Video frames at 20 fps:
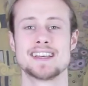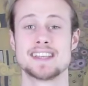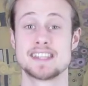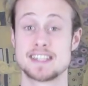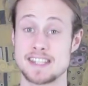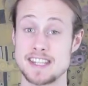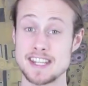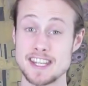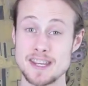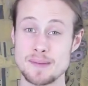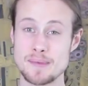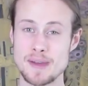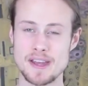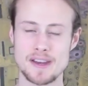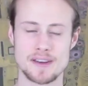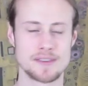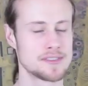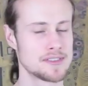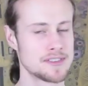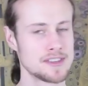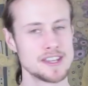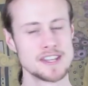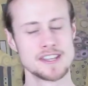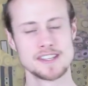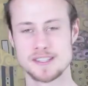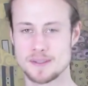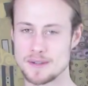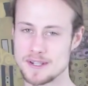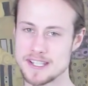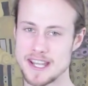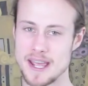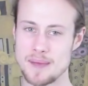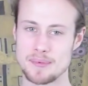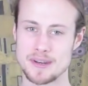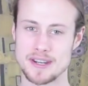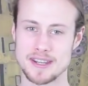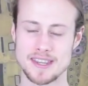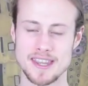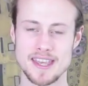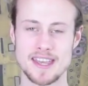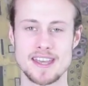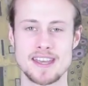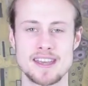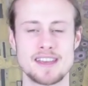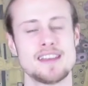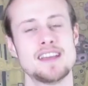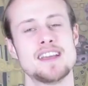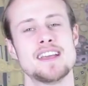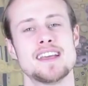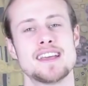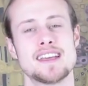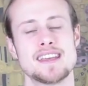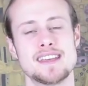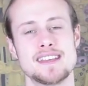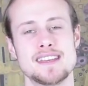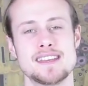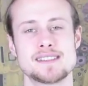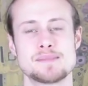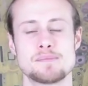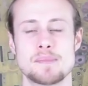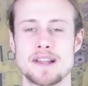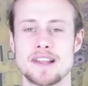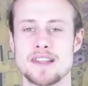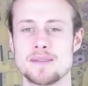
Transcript: Sticky mouth. So what's happening there is my